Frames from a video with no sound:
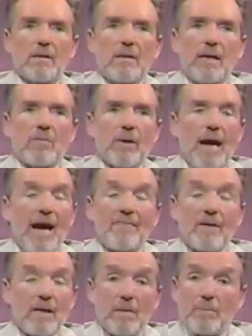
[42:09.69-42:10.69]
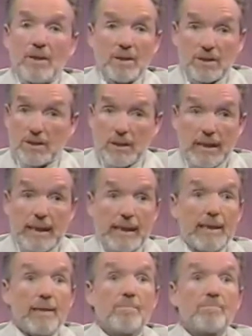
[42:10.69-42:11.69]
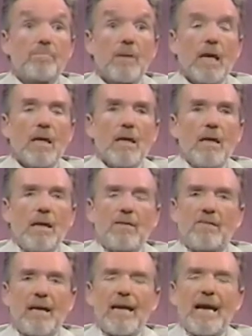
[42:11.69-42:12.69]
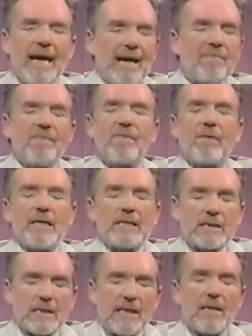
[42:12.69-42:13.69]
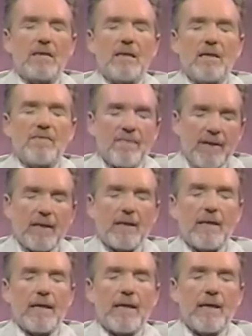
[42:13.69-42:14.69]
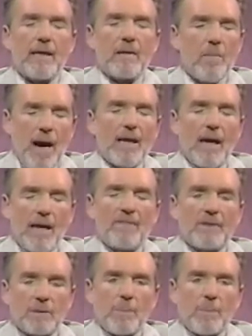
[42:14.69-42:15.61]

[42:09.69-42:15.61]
And what I've come to see is that every single event in my life has